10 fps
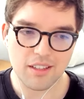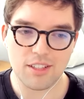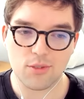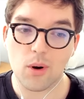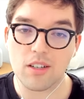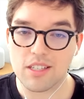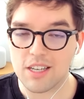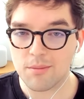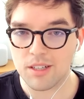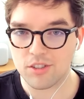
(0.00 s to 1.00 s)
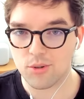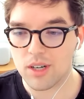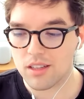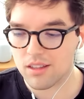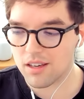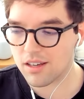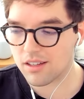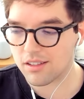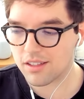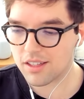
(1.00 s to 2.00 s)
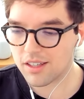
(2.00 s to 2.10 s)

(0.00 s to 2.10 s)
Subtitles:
Square team and joined the